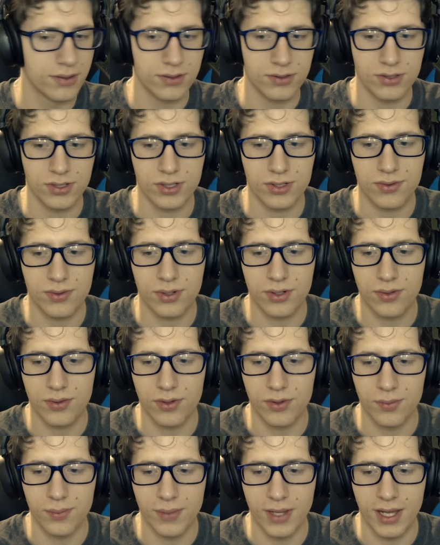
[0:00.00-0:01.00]
Just
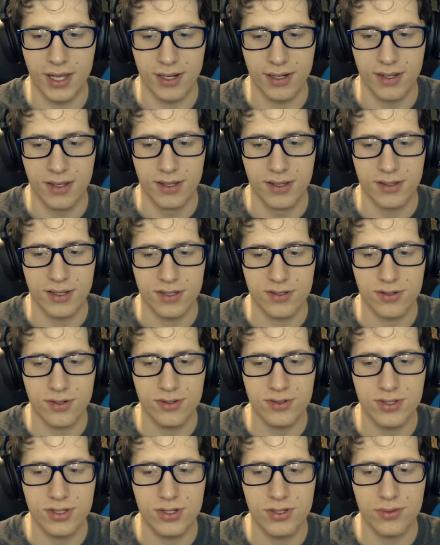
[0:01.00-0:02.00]
recruit men. That's
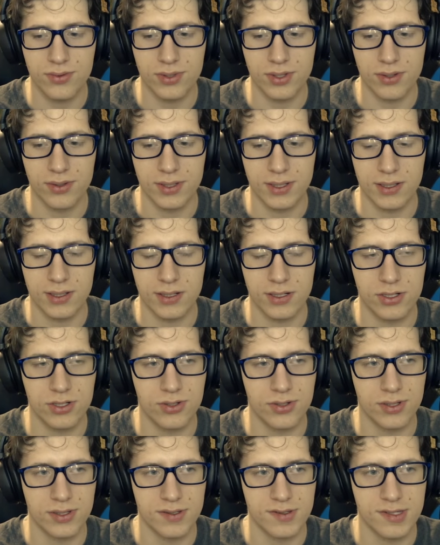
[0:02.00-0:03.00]
hard to do with only
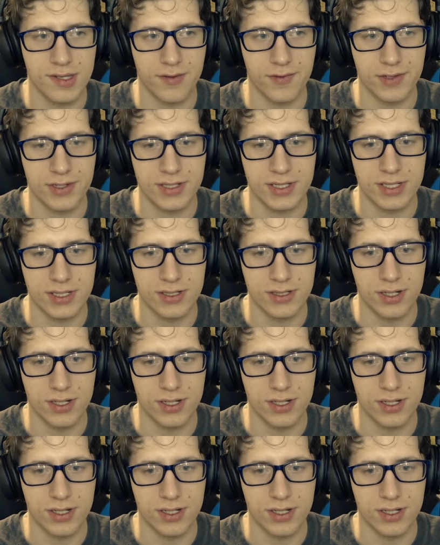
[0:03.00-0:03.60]
117